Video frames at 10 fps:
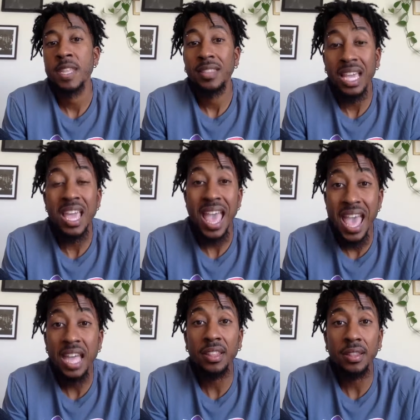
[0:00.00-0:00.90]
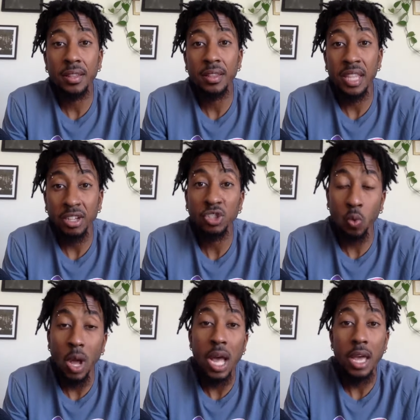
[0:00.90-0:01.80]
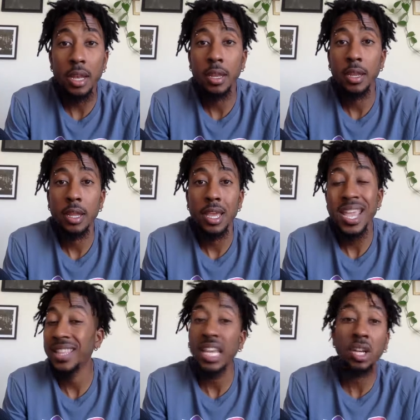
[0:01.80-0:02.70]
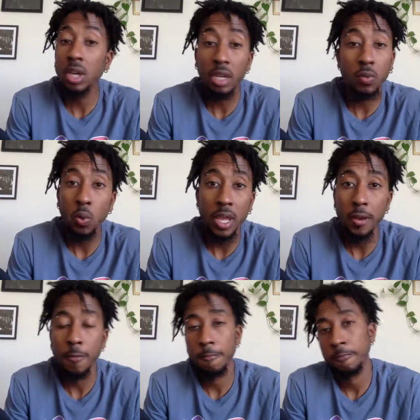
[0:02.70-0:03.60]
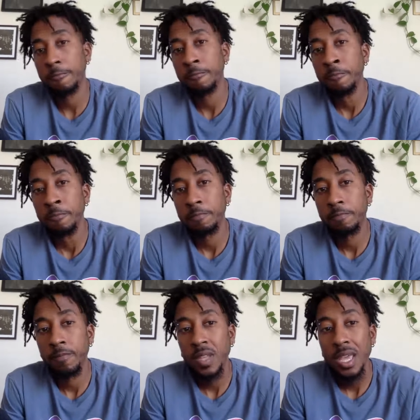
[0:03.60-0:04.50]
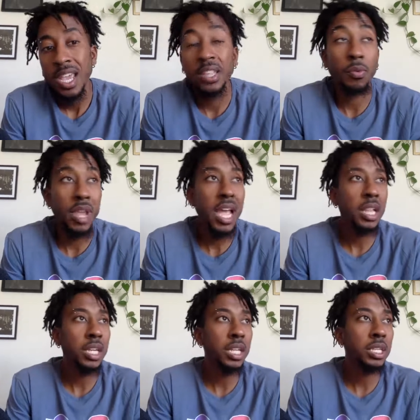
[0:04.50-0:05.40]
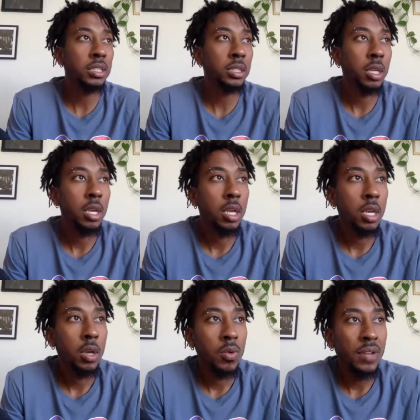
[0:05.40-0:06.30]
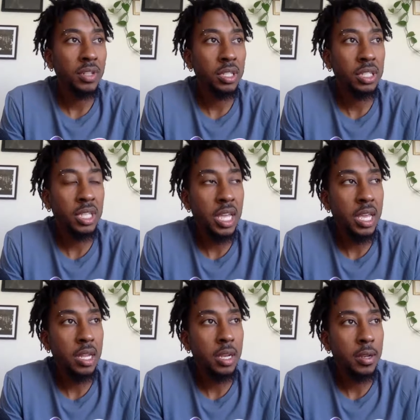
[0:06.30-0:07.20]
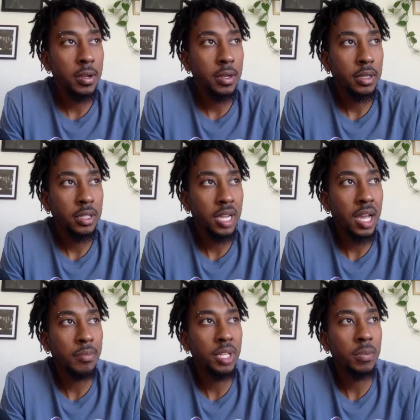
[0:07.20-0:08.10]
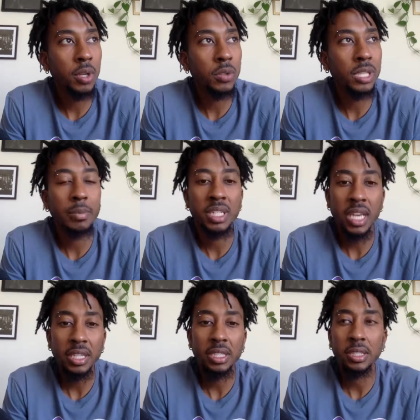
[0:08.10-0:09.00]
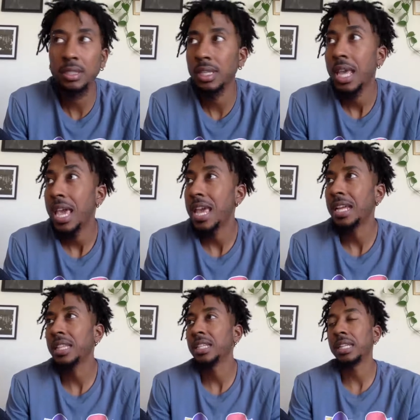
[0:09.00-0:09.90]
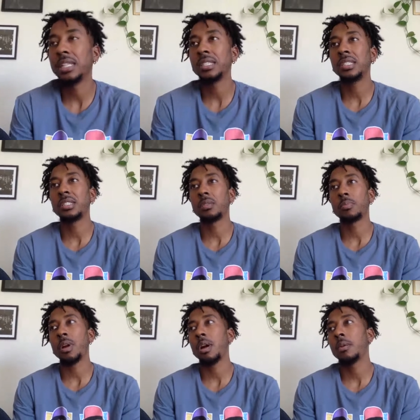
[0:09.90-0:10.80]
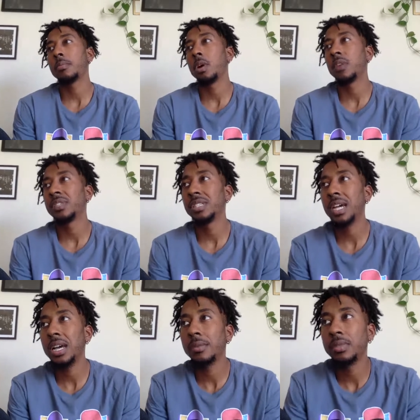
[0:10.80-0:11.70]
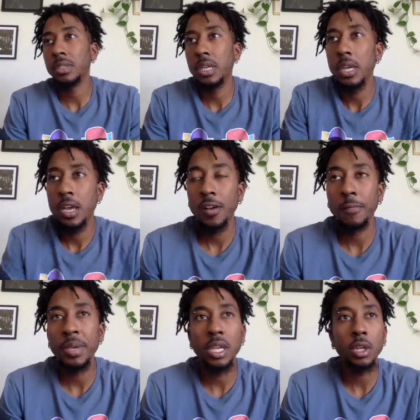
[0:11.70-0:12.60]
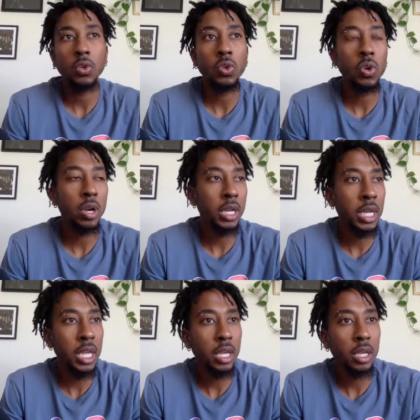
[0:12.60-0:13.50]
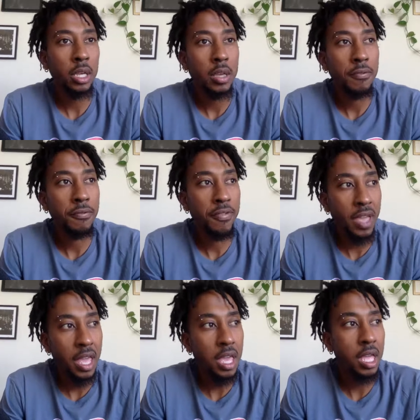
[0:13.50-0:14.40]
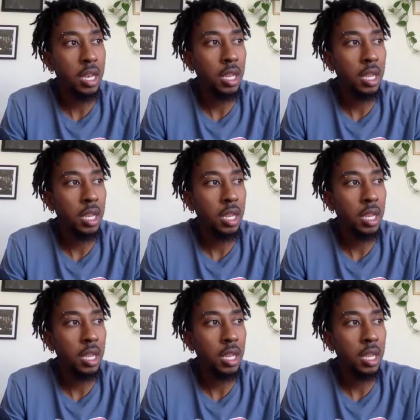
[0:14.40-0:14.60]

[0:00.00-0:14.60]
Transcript: They had their squad and they couldn't win. And the reality is, we have to understand Tom Thibodeau's limitations. And I think that this is the problem oftentimes of being a New York Knicks fan